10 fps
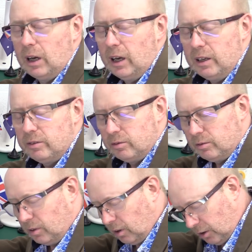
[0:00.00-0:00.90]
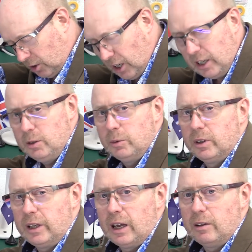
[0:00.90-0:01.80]
I have
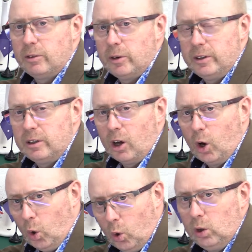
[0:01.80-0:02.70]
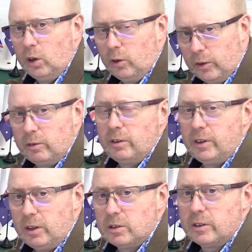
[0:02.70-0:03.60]
genuinely avoided all other
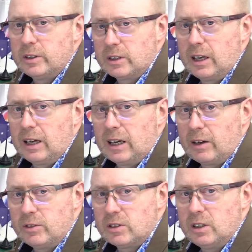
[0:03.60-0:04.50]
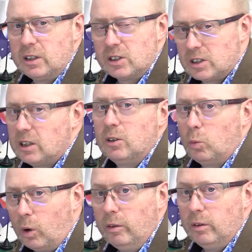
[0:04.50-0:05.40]
reviews on this kit. I haven't seen a single
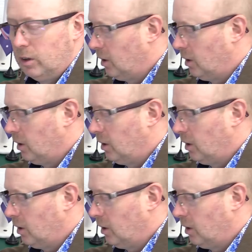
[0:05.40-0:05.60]
one,